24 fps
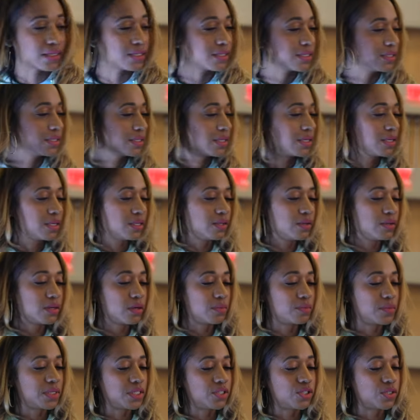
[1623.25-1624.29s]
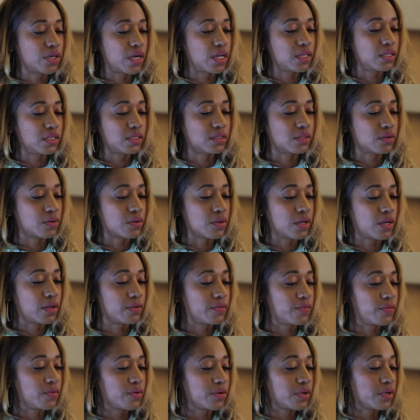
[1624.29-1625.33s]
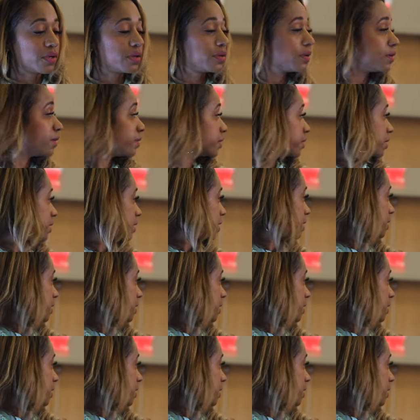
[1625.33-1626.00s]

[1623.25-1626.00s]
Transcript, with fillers: that, you know, Miss Charli is going to come for you.